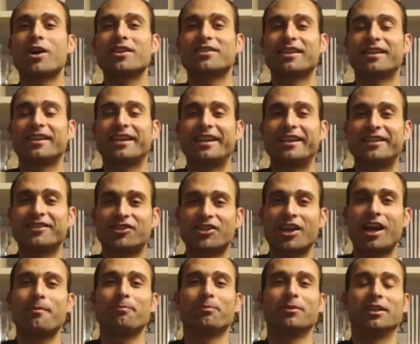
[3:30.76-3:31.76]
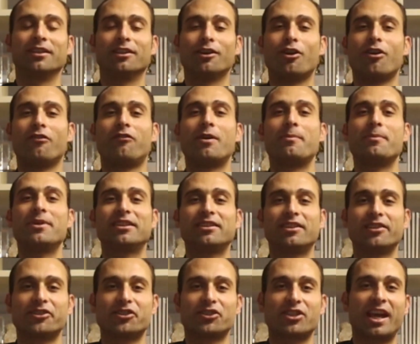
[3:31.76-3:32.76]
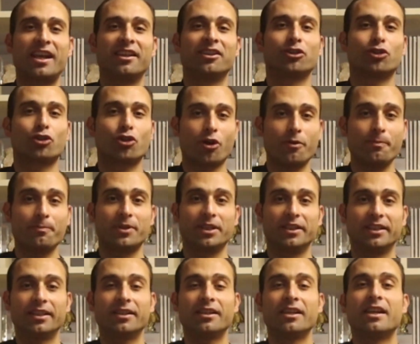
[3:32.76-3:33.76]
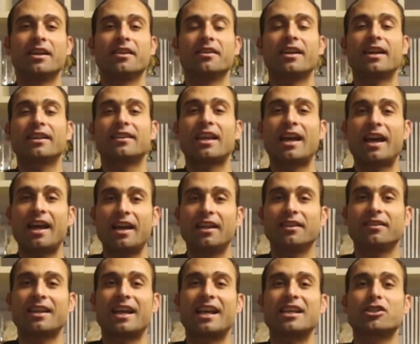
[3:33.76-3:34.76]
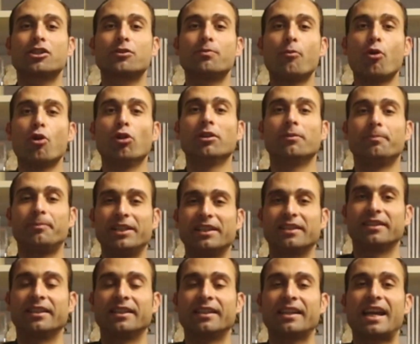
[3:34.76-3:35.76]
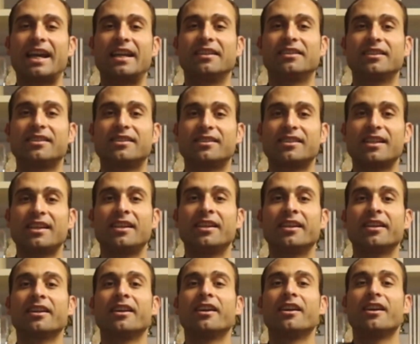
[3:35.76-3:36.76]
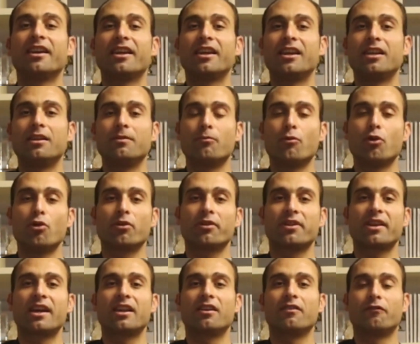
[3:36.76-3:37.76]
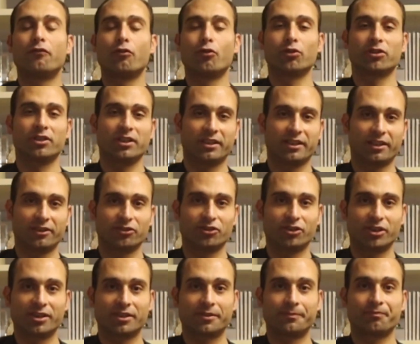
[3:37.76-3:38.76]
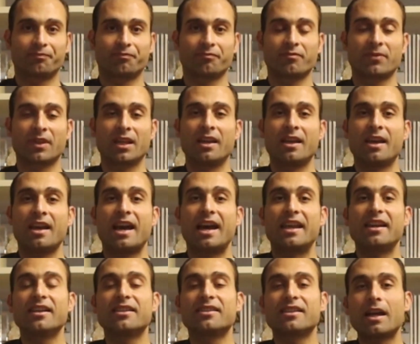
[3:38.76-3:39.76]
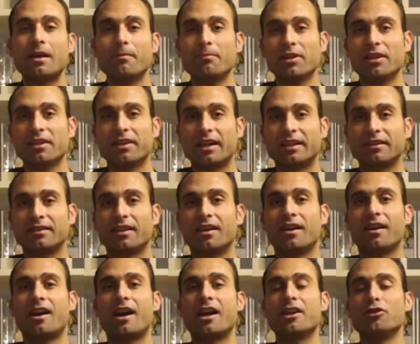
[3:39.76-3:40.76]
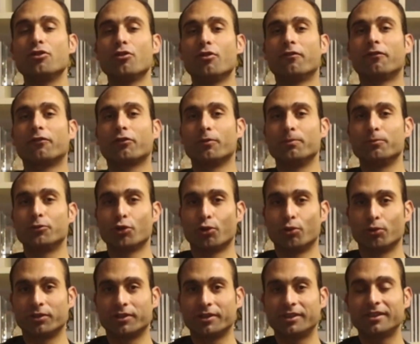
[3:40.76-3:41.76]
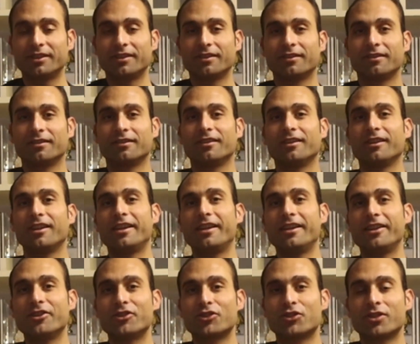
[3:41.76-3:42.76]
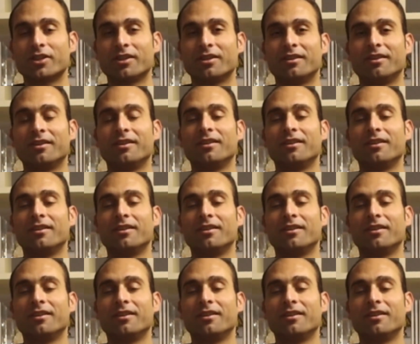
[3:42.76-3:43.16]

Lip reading: was an example of a metal stand company that had a small building and is selling in more than 40 countries. An example that I know from Jordan is